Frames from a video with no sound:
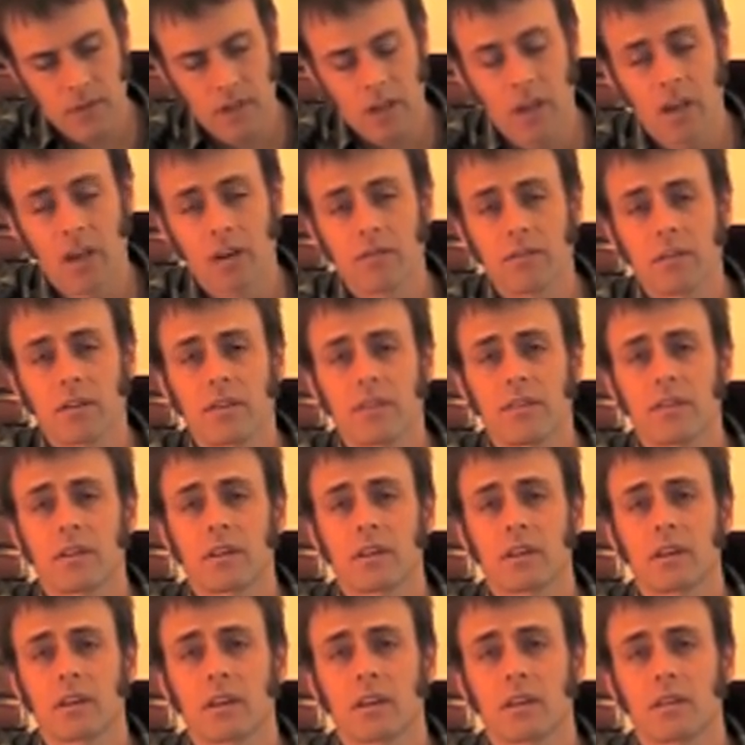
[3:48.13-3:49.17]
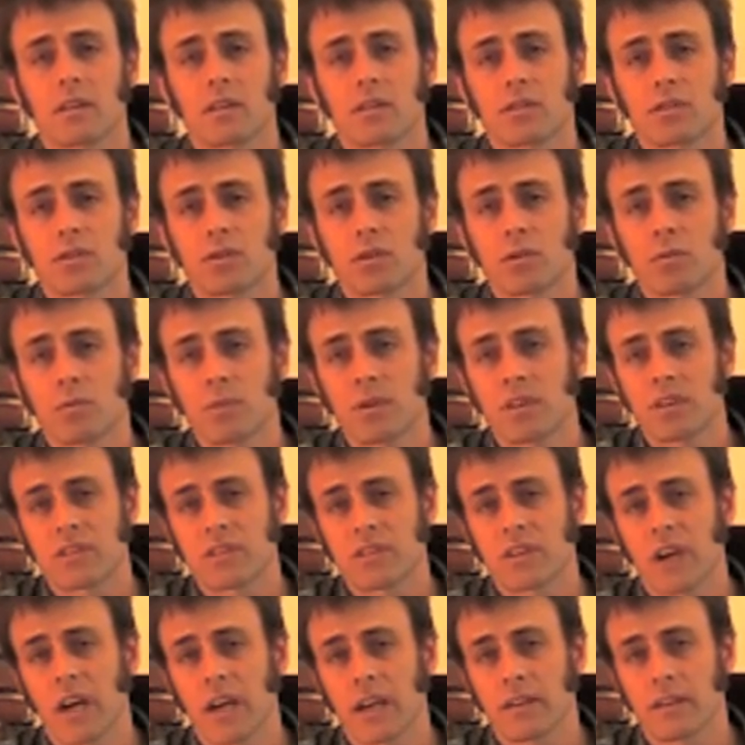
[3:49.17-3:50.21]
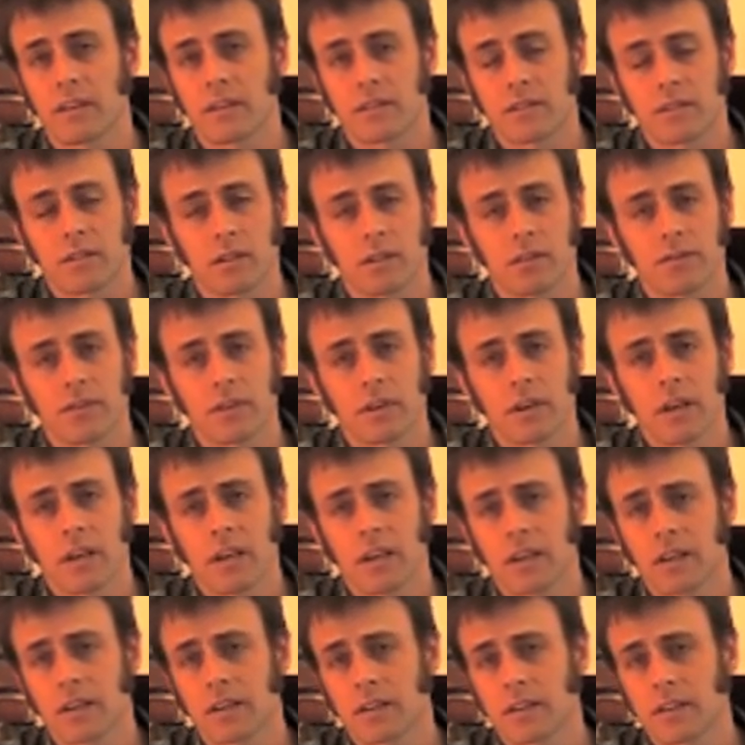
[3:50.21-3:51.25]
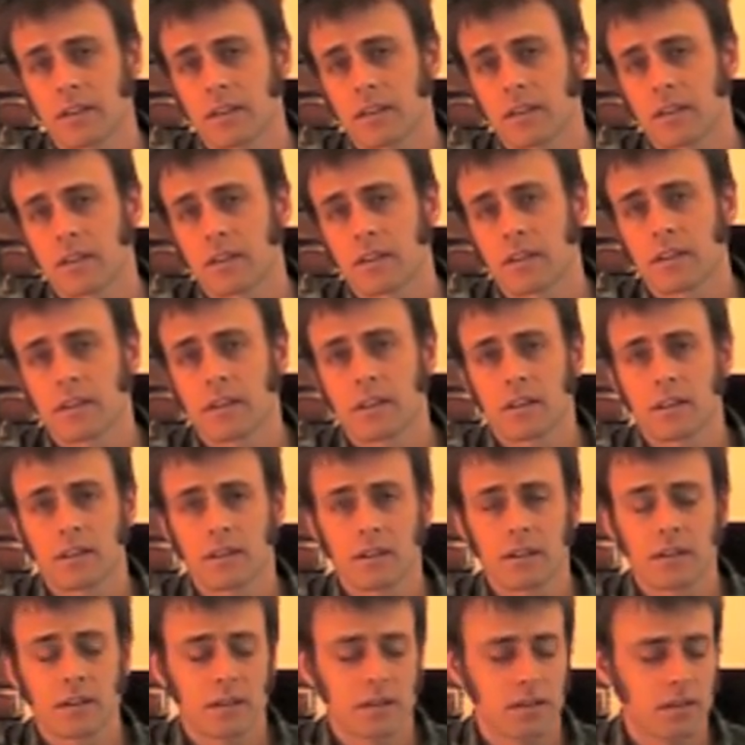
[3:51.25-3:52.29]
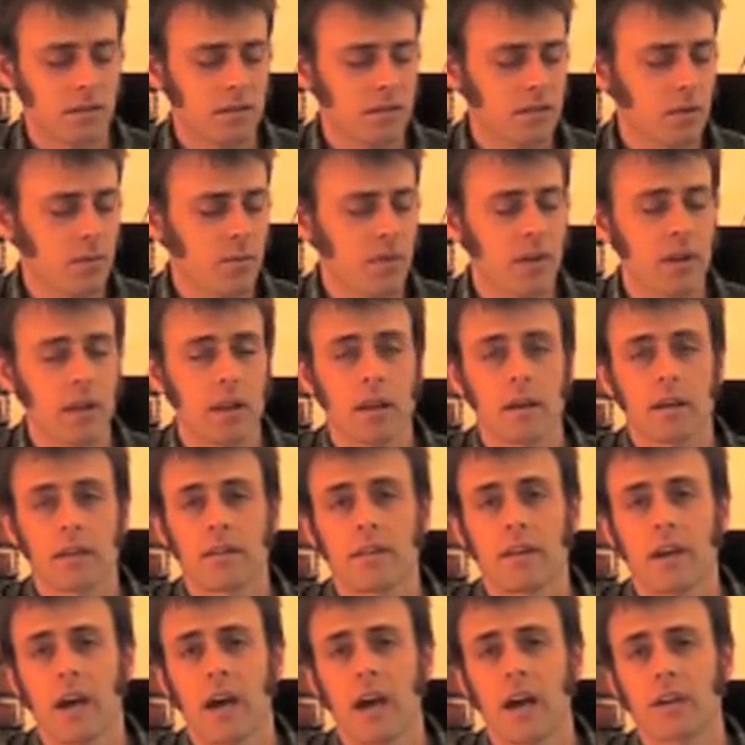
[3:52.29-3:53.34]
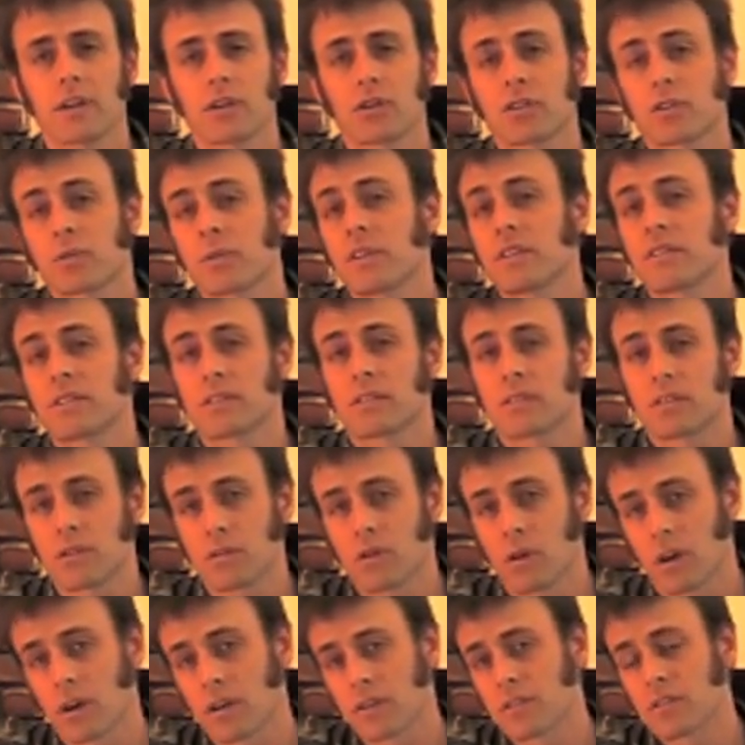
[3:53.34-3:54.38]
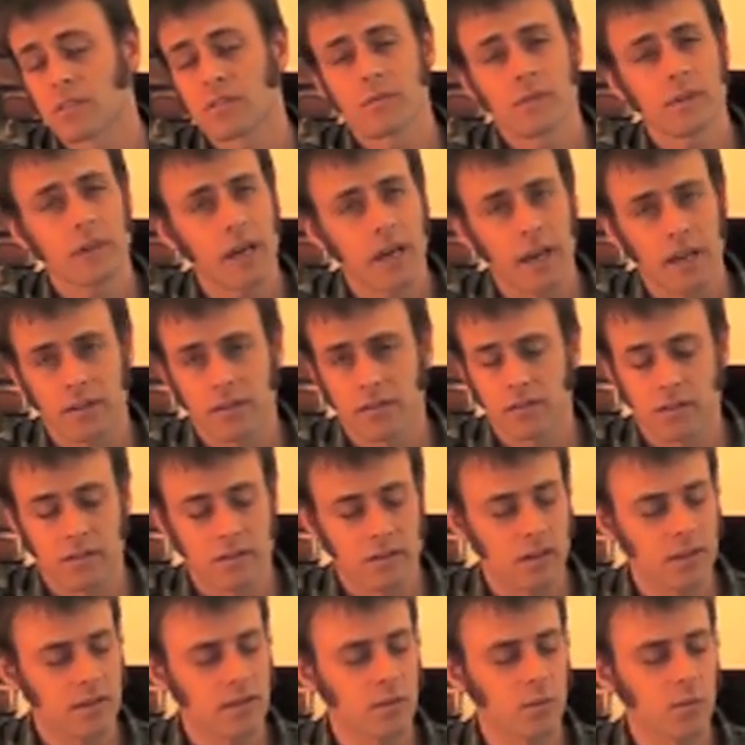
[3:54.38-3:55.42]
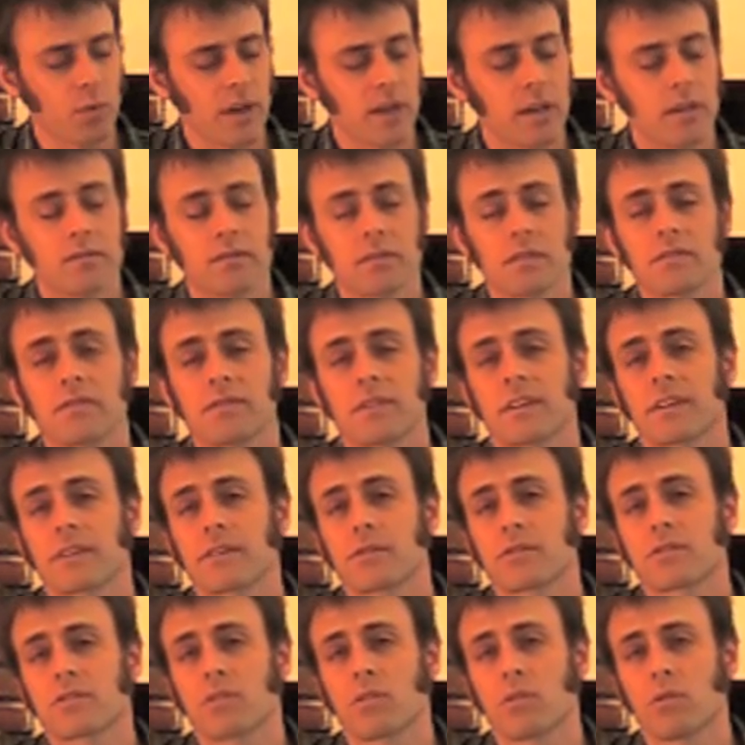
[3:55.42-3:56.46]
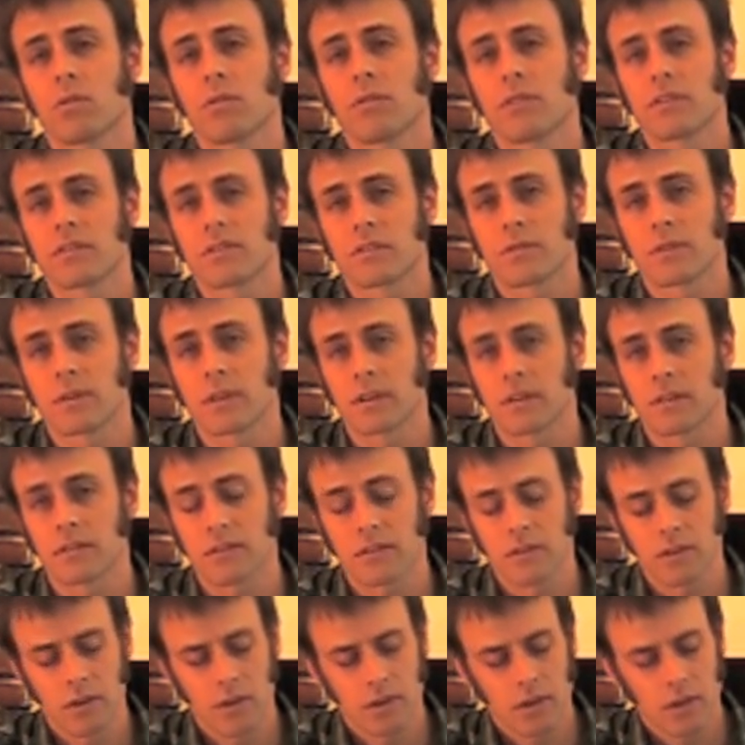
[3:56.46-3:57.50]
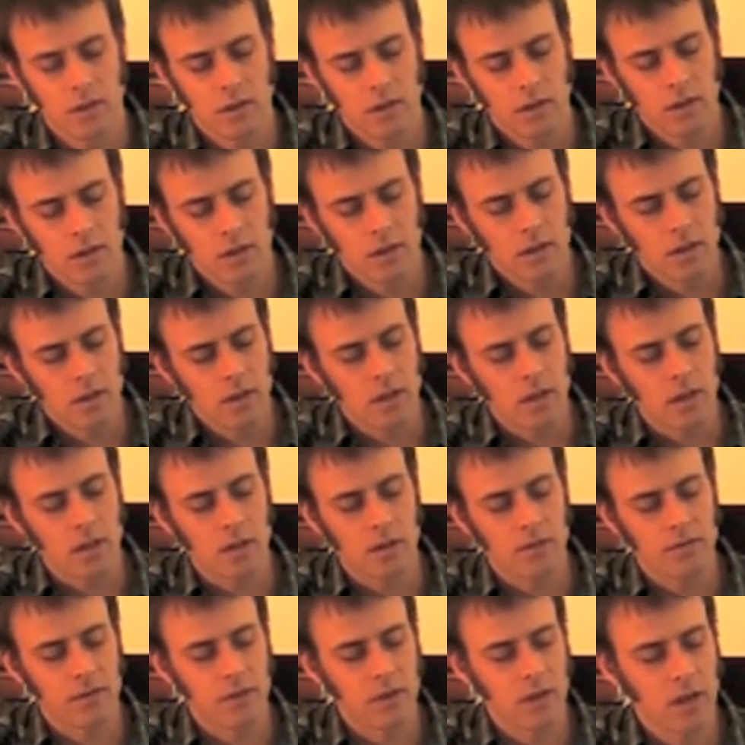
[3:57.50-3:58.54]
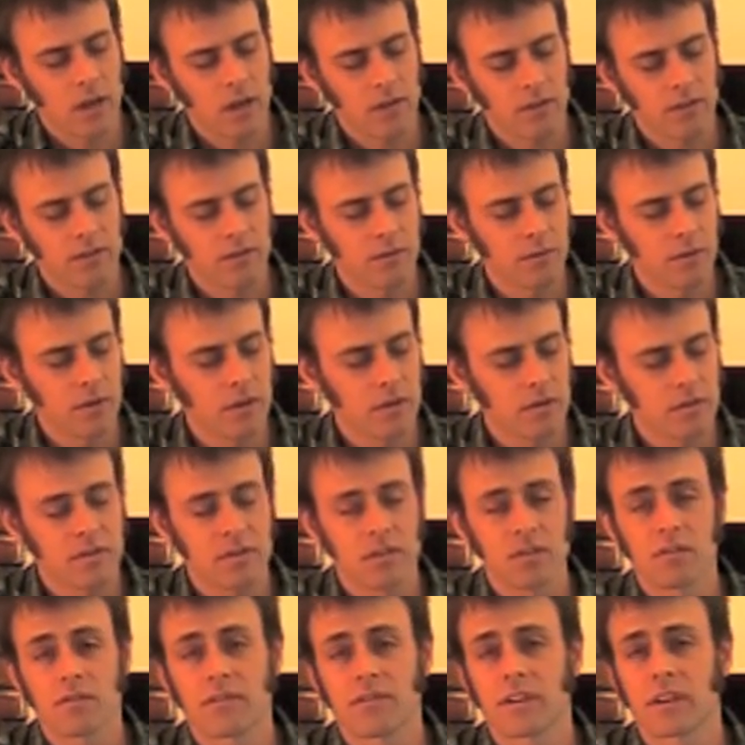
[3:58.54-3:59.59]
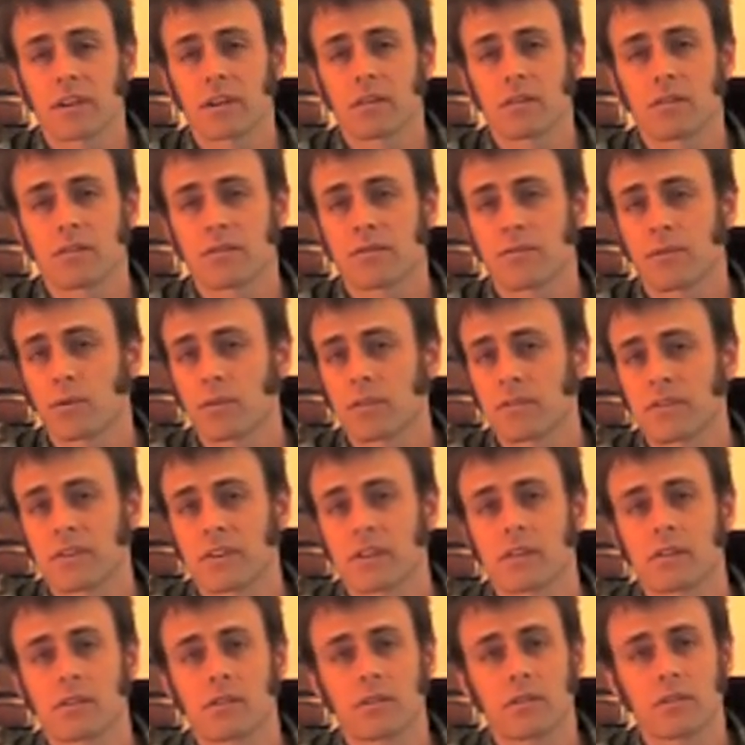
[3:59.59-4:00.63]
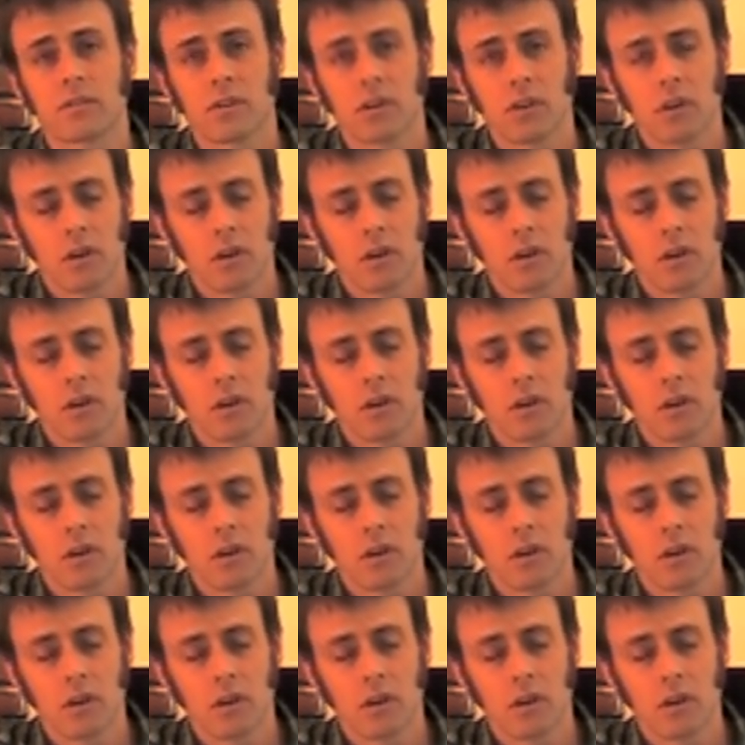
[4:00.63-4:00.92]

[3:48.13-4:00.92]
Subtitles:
everything should be silent. So if you're getting something like that, you're squeezing too hard. Just relax. Just let the weight of your fingers hold the strings. And if you have 3 or so fingers, 4 fingers,